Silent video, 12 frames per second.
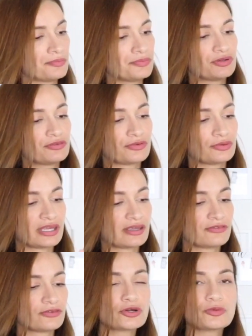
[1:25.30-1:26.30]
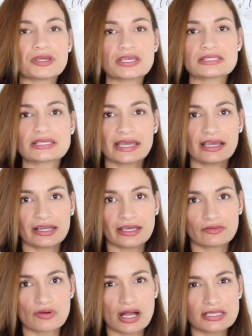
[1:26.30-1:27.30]
beautiful like floral piece I got
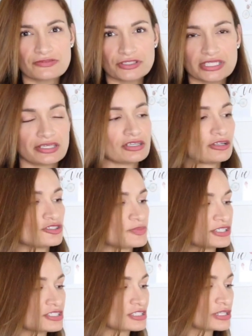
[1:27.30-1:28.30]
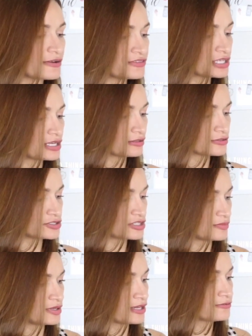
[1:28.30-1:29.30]
at Ross for $10, but I just love the color
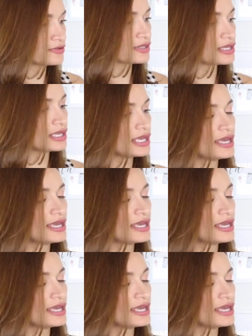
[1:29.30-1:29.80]
scheme and everything.